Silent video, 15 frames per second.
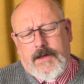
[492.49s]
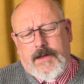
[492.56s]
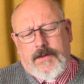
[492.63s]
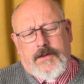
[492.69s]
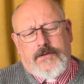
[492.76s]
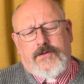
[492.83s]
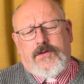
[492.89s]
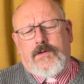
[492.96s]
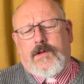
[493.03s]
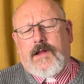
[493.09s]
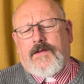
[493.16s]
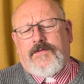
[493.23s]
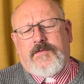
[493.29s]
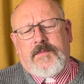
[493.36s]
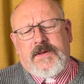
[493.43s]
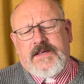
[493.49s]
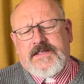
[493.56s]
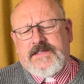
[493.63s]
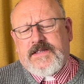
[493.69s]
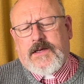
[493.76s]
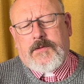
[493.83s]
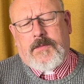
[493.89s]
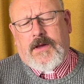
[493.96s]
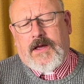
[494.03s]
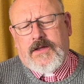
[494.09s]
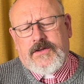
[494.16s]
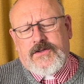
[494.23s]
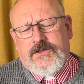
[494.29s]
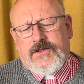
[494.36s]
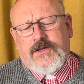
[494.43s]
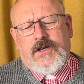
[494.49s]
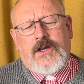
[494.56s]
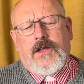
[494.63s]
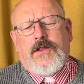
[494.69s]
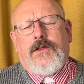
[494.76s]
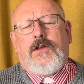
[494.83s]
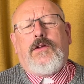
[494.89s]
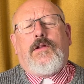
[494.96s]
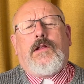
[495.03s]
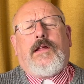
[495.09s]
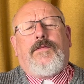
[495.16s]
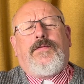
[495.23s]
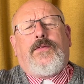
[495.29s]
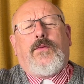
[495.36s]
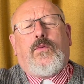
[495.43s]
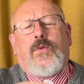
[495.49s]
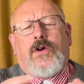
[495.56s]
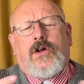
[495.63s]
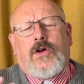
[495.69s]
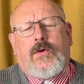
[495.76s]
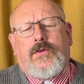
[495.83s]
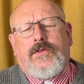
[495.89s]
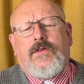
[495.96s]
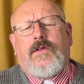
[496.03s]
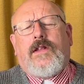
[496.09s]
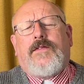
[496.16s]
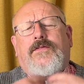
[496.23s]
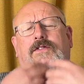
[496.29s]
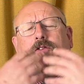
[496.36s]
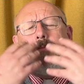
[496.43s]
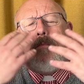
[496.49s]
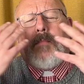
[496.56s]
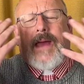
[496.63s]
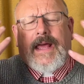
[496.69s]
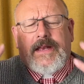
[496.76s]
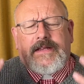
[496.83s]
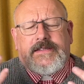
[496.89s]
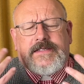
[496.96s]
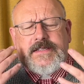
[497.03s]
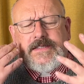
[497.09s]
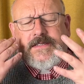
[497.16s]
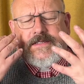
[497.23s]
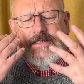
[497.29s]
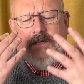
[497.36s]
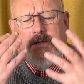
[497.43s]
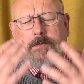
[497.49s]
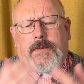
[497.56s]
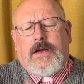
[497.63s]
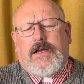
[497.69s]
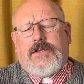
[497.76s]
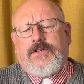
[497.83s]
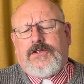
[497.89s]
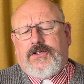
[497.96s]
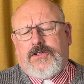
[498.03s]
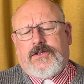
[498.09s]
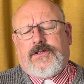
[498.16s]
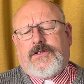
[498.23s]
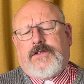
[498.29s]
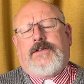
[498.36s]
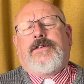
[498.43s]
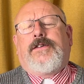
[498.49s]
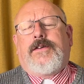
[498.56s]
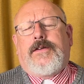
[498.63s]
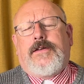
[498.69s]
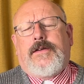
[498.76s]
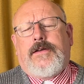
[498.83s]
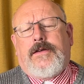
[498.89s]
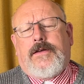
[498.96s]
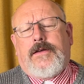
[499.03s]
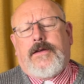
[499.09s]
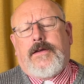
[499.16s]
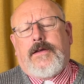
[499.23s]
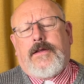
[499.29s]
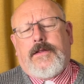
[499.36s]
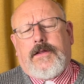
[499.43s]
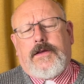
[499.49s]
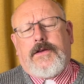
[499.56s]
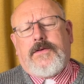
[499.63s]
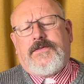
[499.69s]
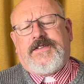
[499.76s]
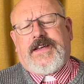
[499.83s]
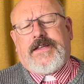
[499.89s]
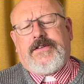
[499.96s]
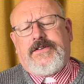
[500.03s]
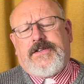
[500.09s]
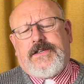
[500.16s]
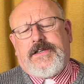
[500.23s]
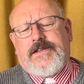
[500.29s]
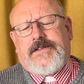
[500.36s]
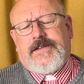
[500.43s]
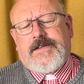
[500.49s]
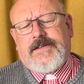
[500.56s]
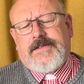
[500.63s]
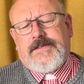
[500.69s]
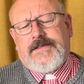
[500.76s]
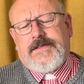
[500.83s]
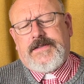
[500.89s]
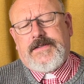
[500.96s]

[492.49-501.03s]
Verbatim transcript: that you loved me so much, that you loved the world, you loved humanity so much, that you sent Jesus.